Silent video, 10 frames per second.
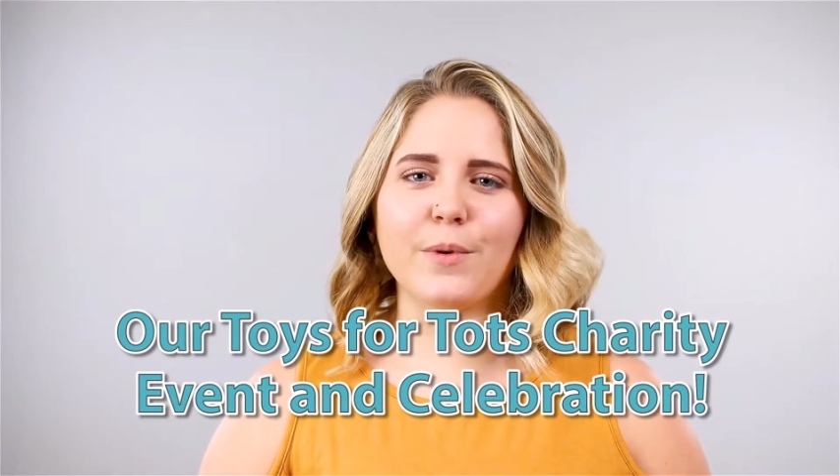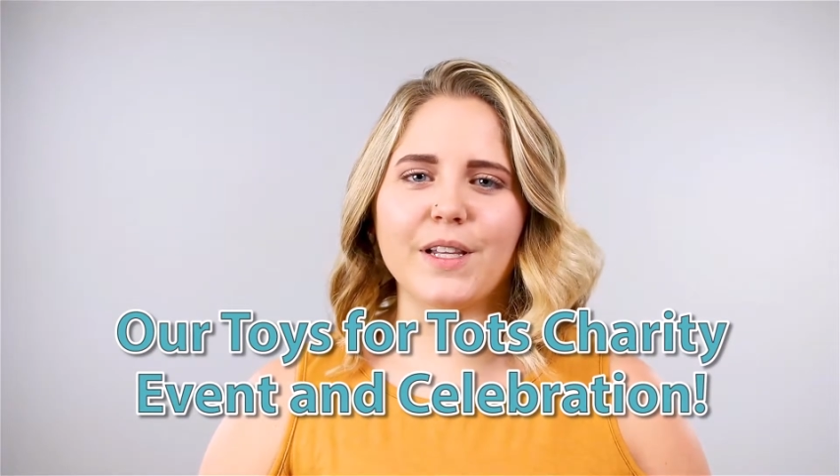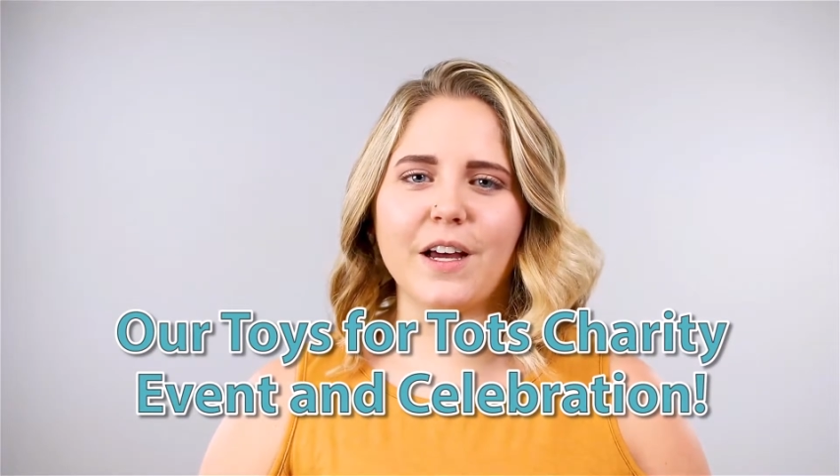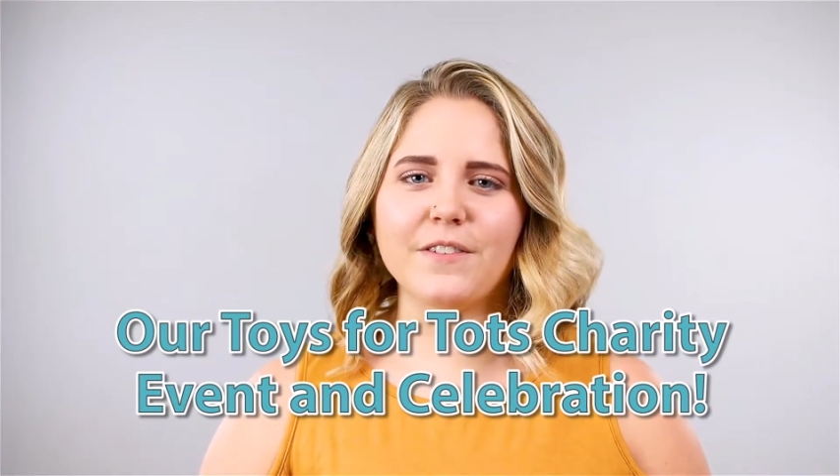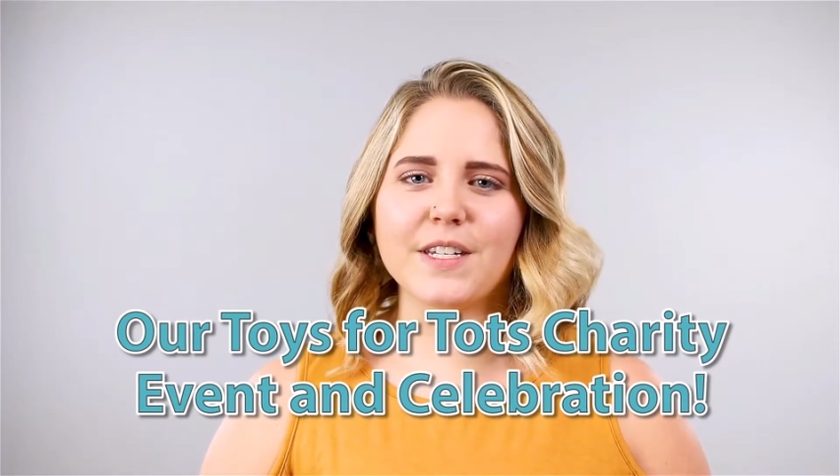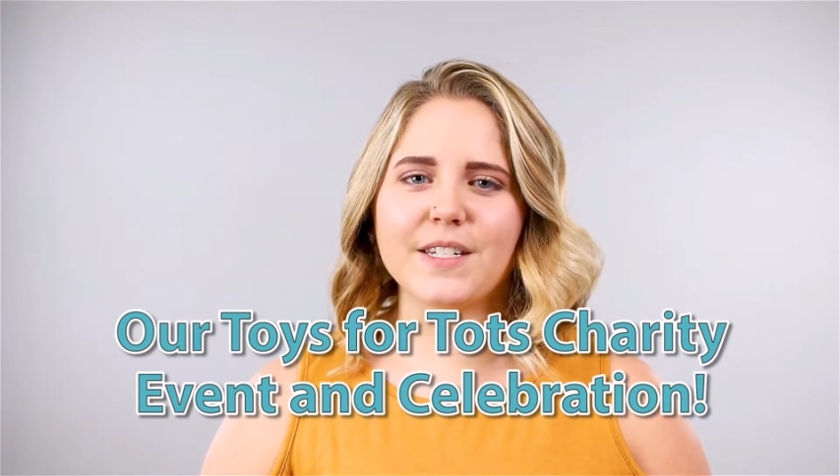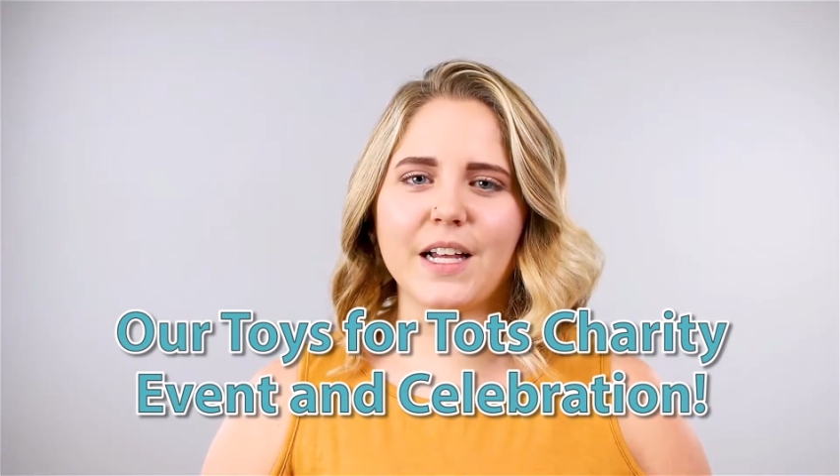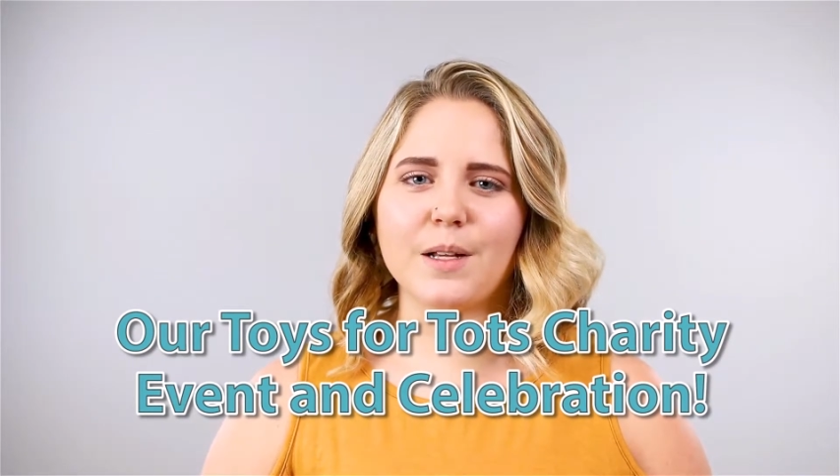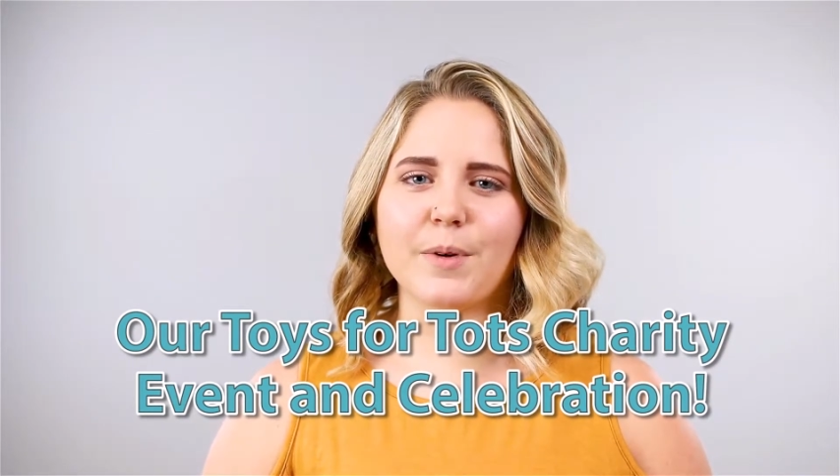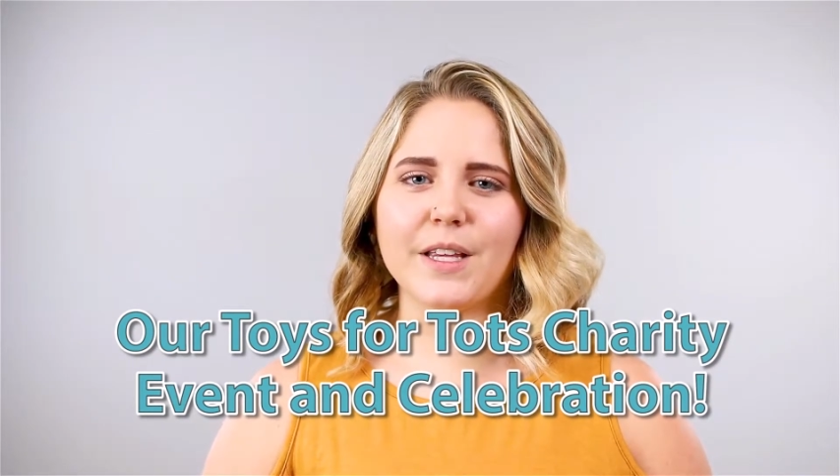we love to
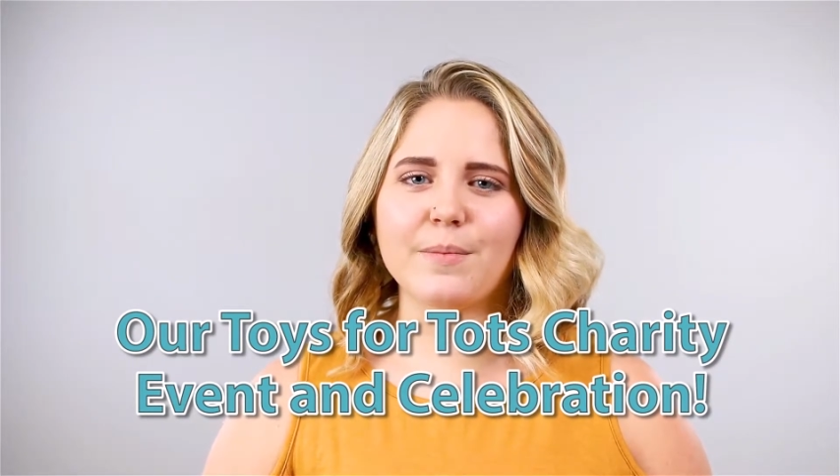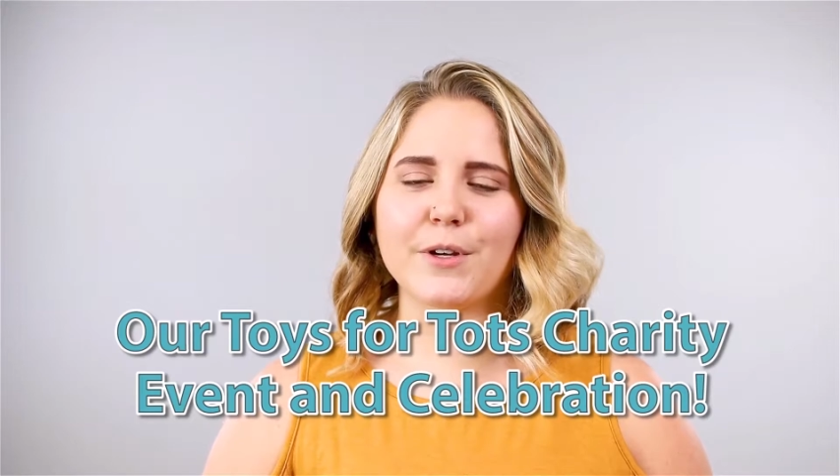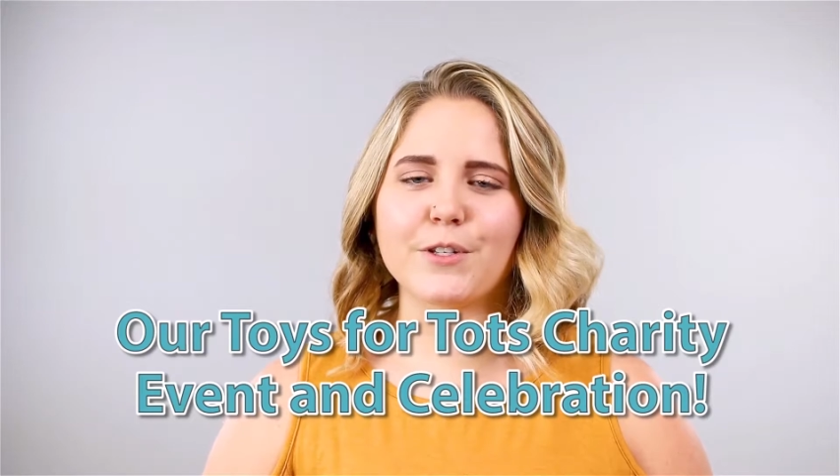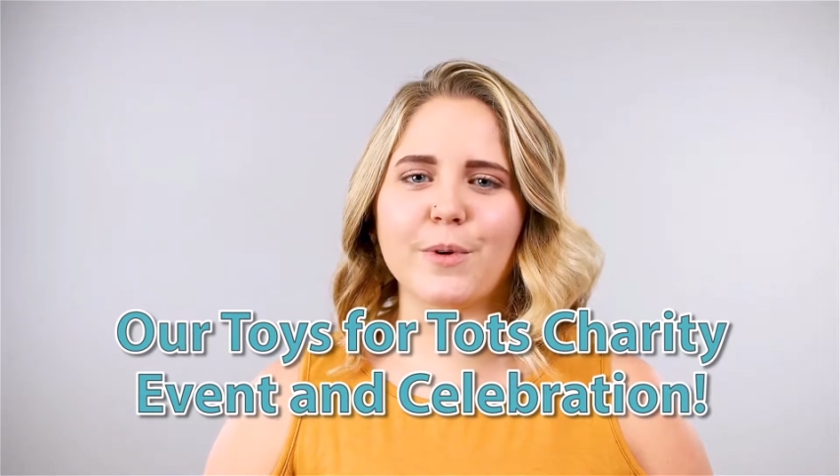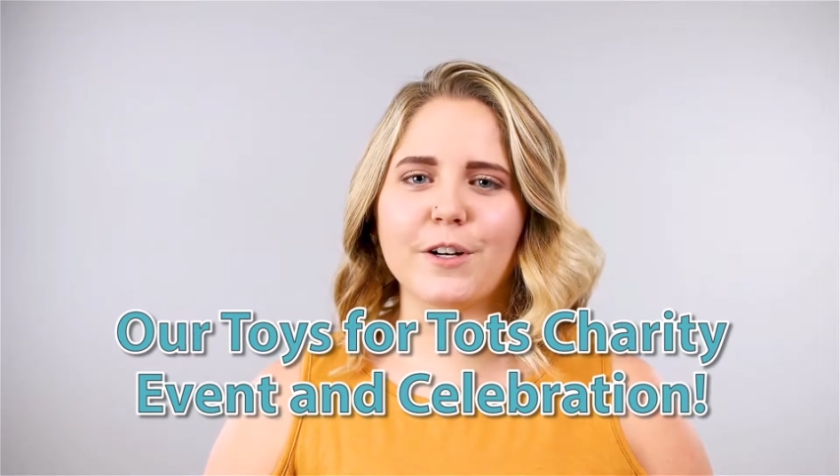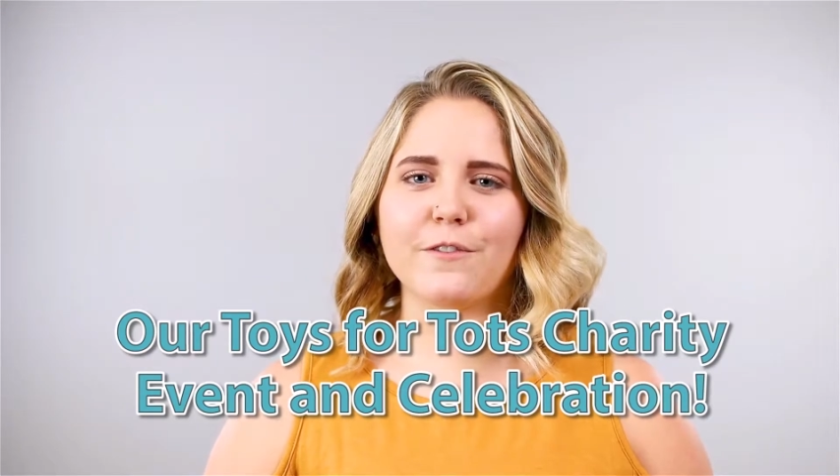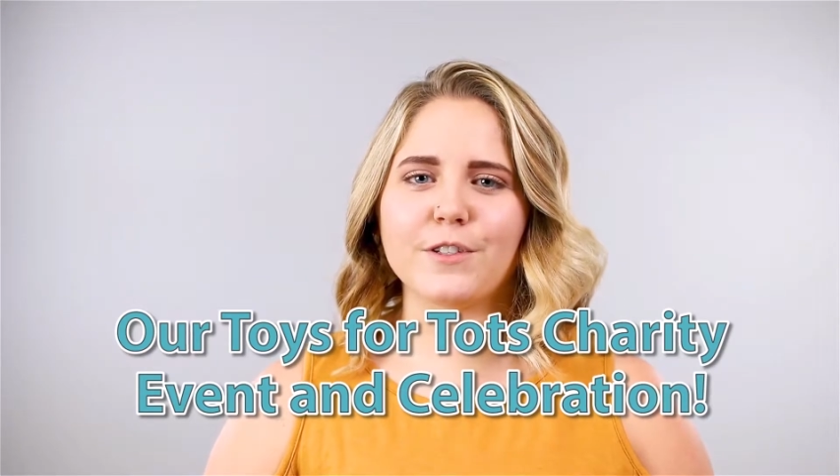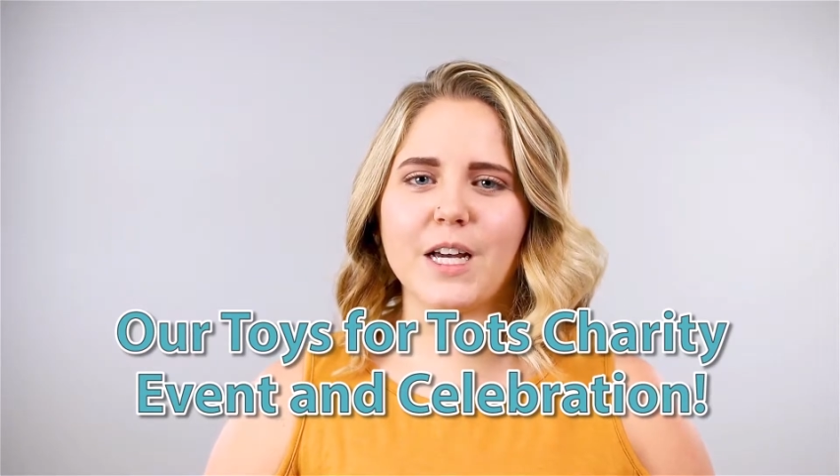celebrate the most wonderful